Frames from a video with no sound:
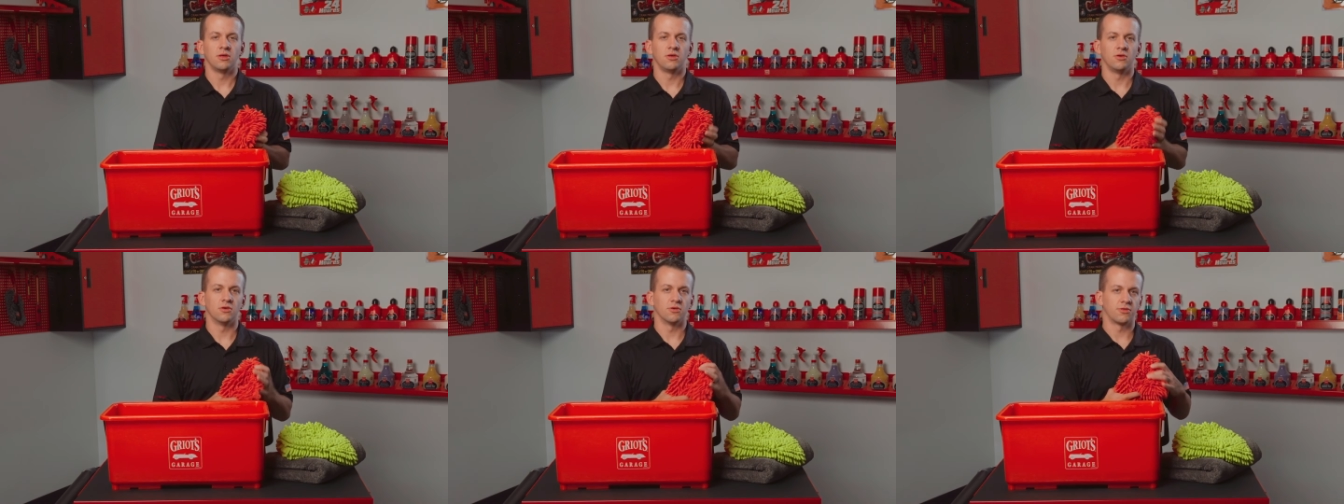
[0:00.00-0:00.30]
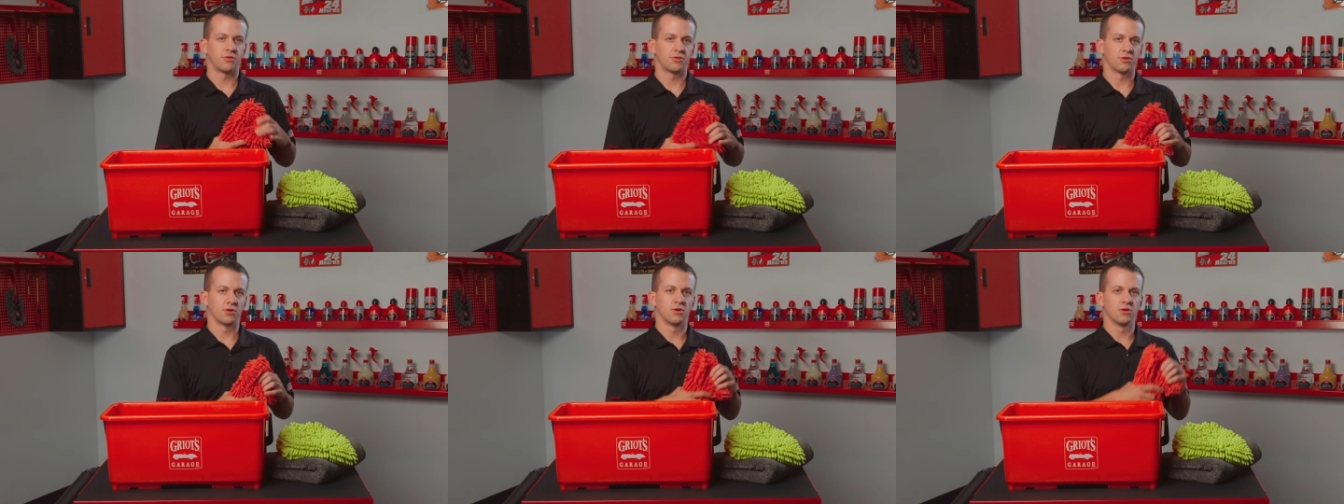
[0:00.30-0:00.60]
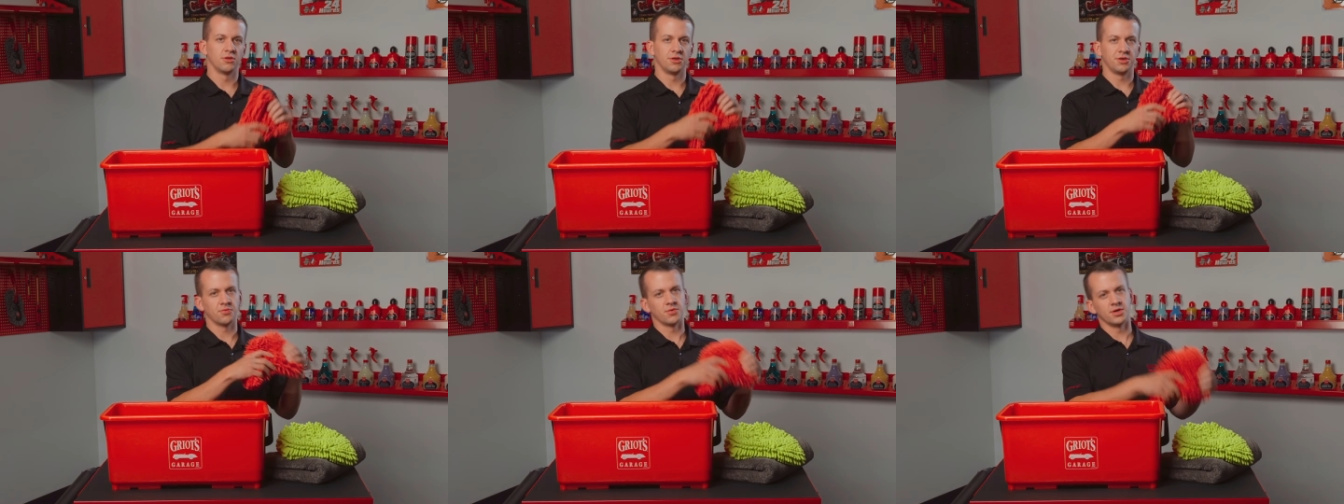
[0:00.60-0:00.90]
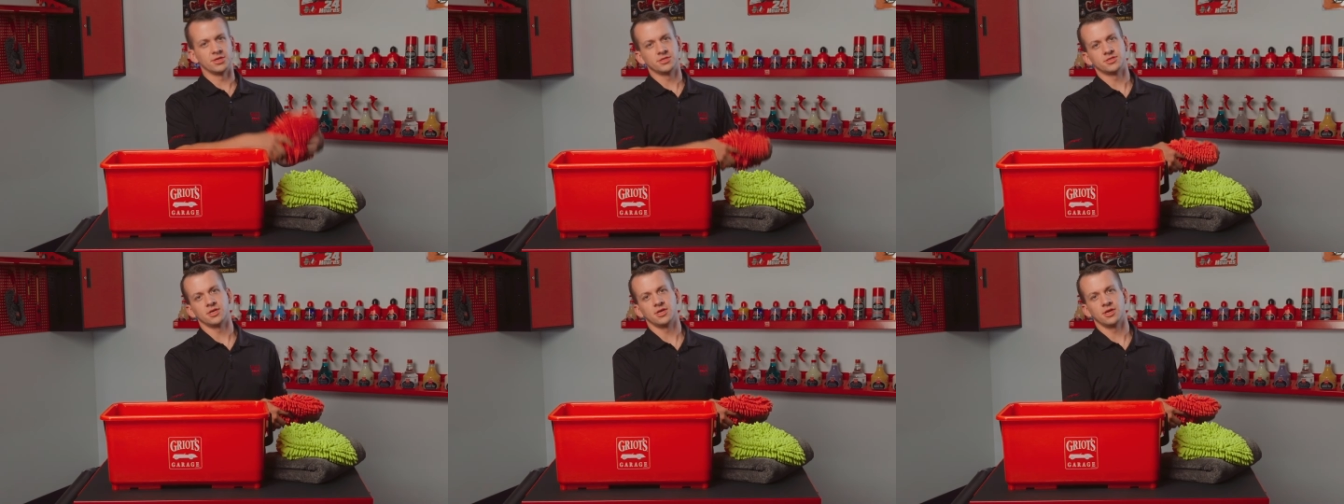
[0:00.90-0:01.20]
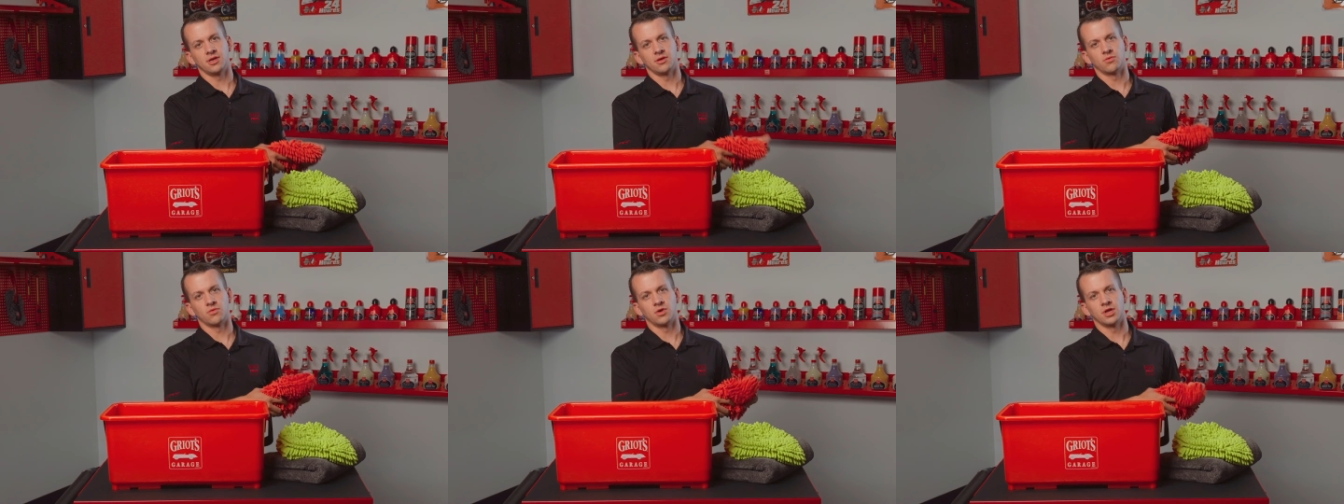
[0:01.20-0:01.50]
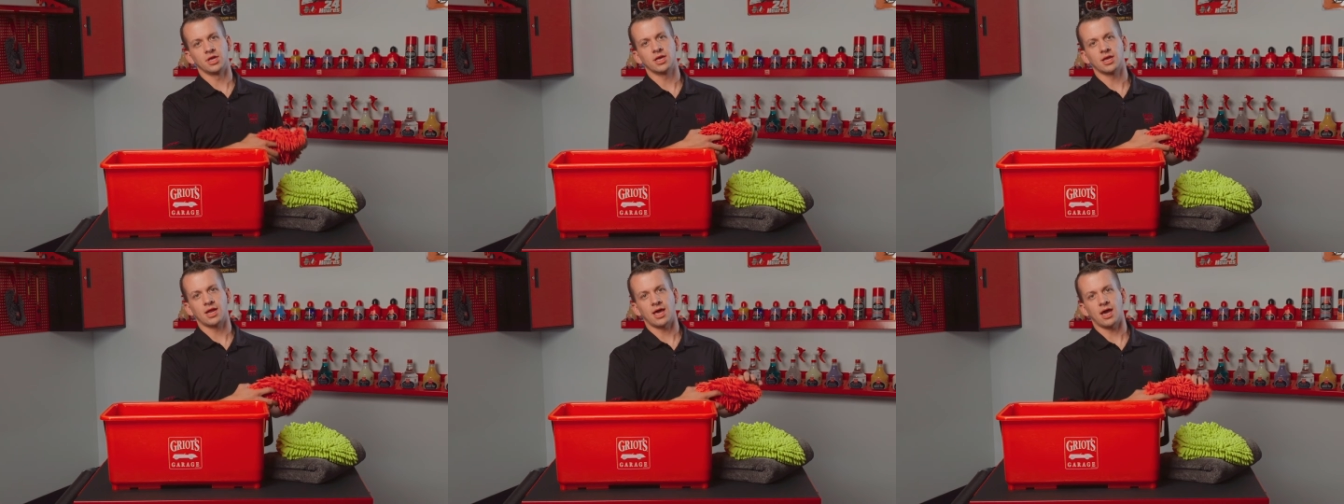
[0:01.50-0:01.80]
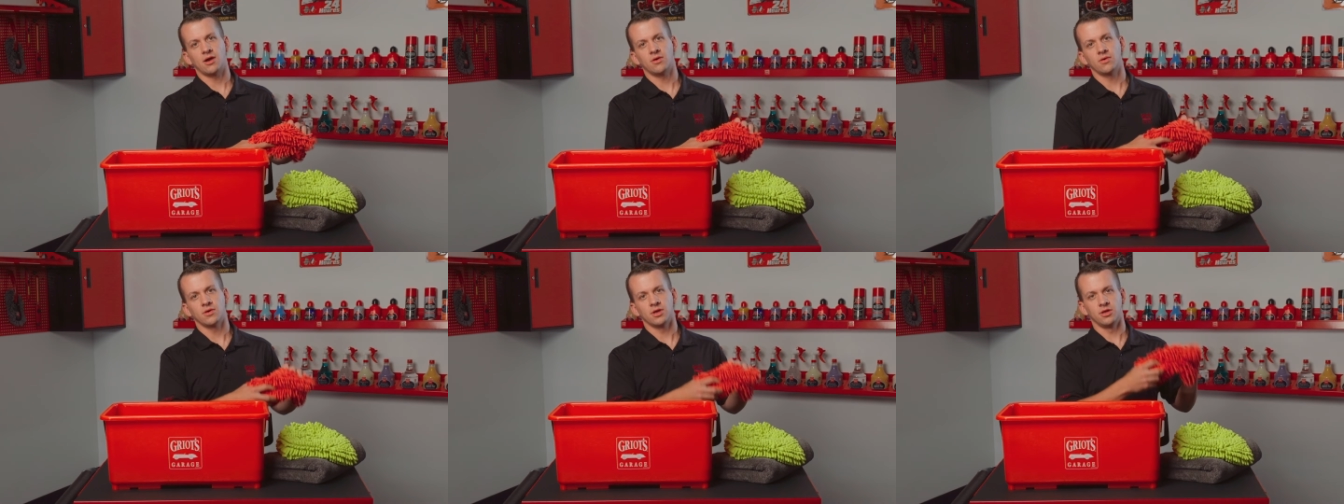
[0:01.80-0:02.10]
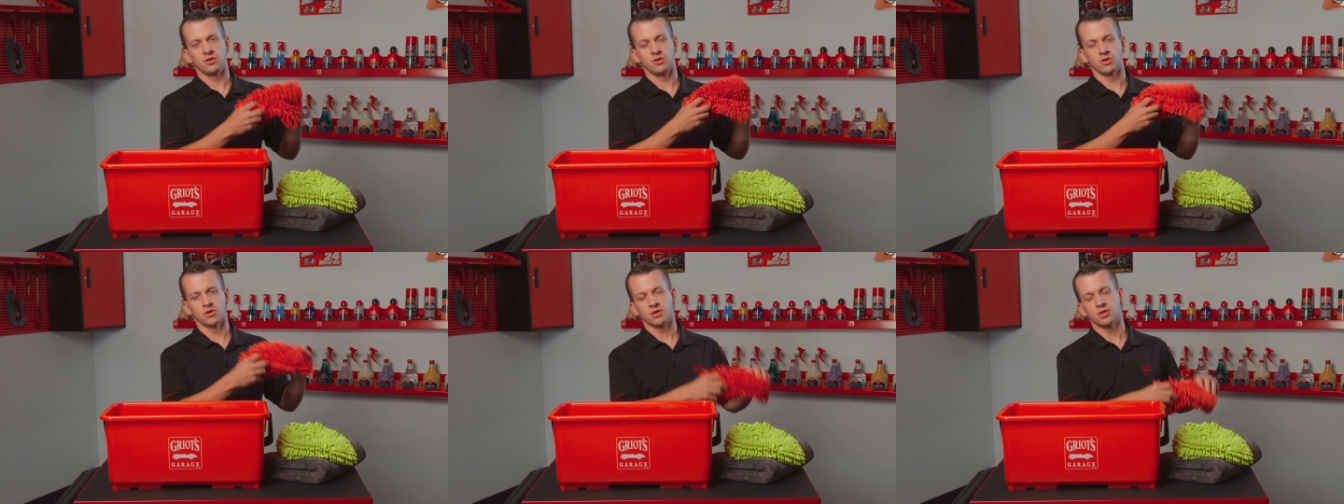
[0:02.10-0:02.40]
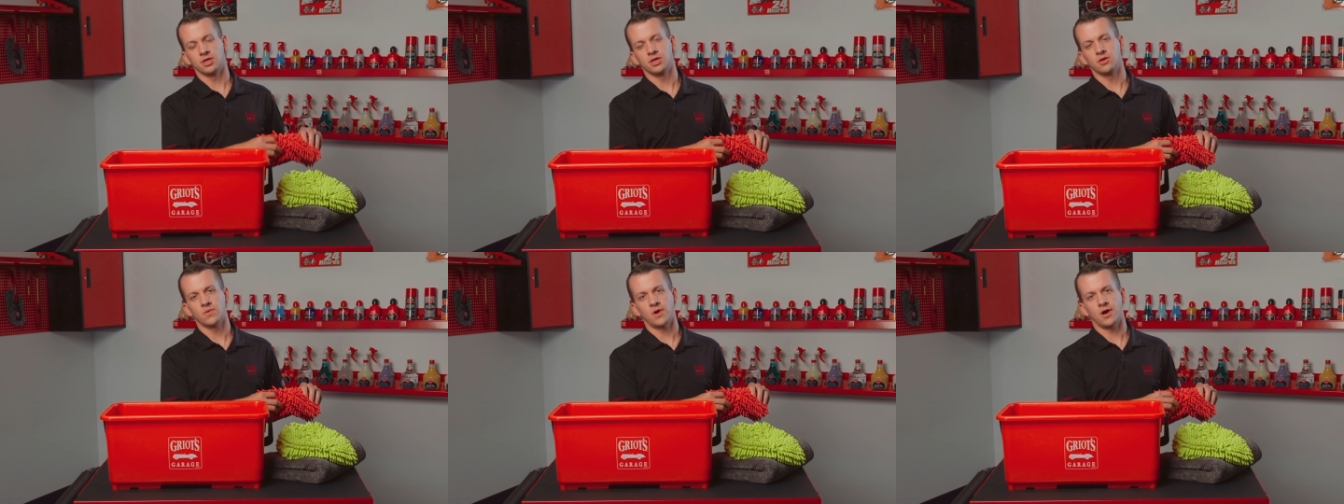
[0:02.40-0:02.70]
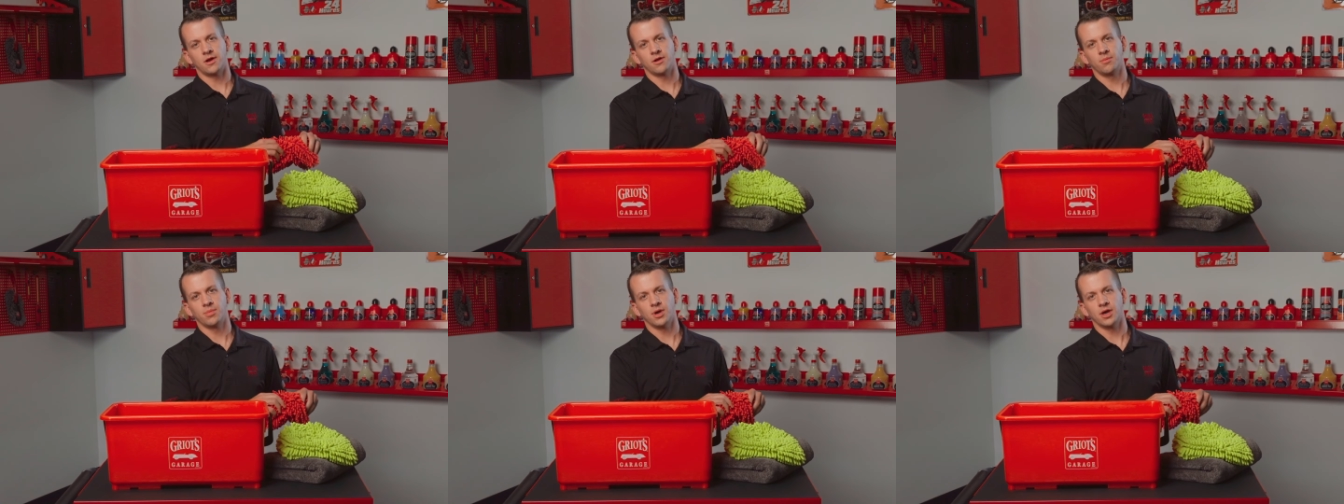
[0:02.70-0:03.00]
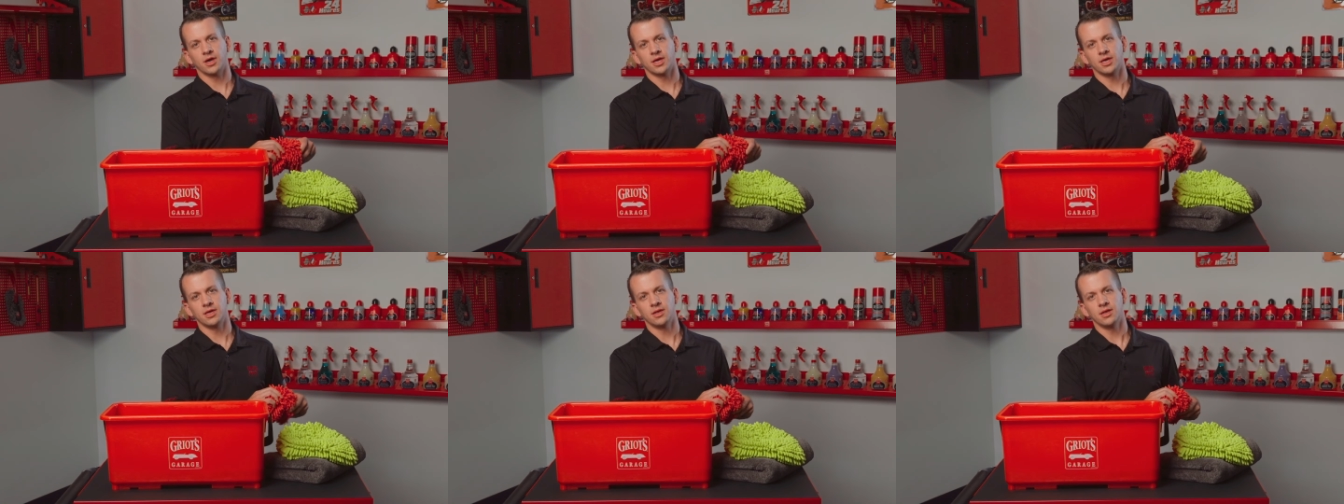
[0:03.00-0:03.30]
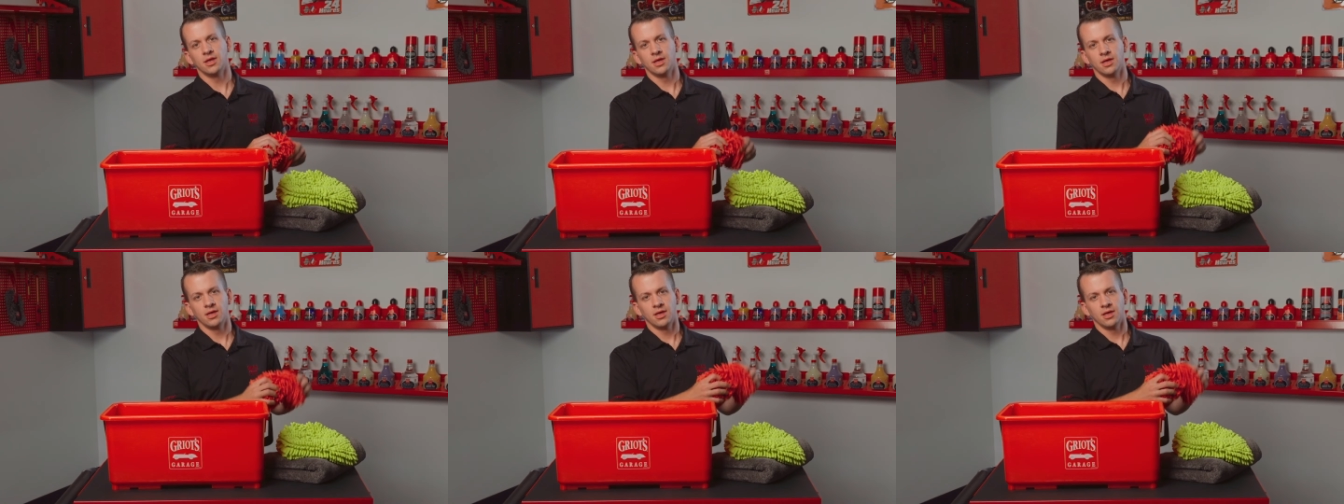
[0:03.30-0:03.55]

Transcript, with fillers: you'll thoroughly rinse it and wring it out in your clean water bucket,